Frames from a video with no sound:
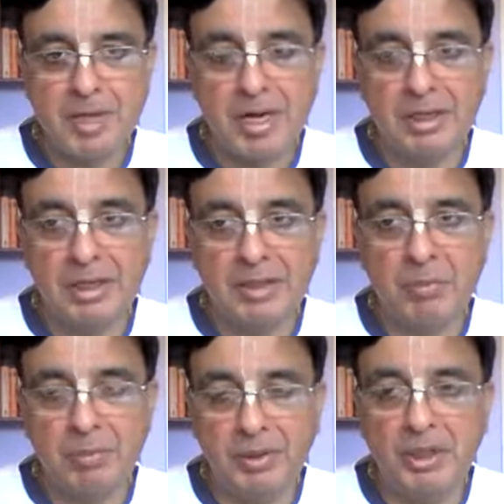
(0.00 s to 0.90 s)
And in
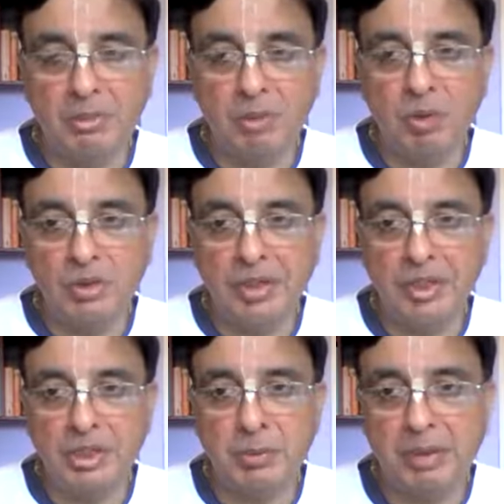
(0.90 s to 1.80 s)
this mood, they
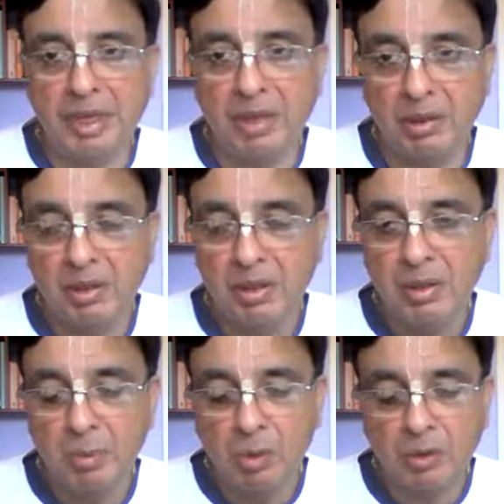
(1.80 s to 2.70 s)
is
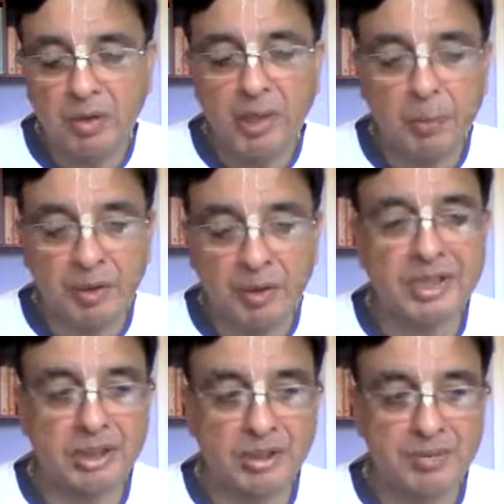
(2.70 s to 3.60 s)
portraying
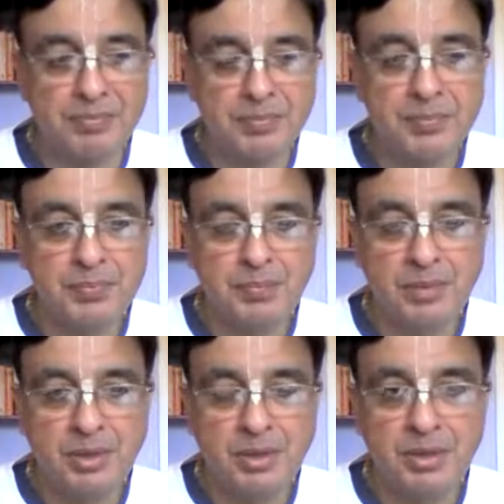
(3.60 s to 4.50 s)
protection.
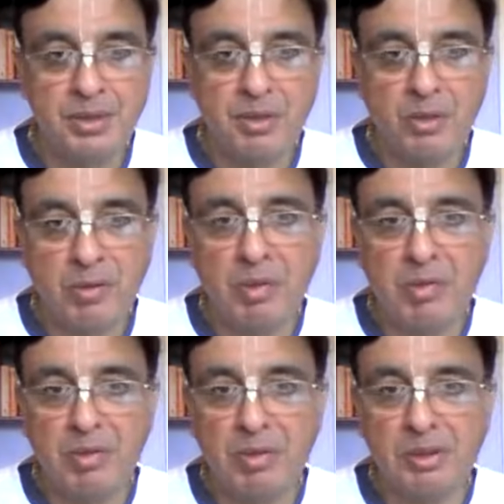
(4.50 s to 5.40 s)
So we
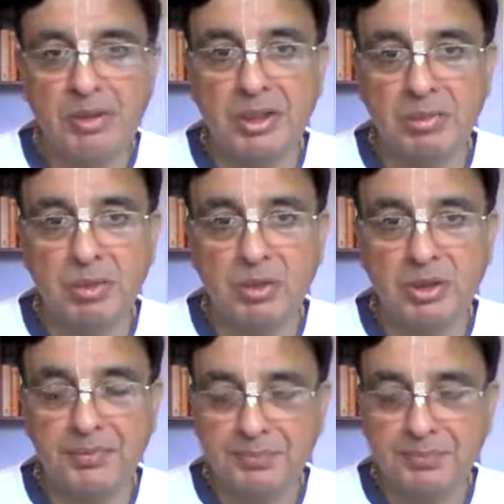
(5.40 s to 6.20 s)
remember him in this mood.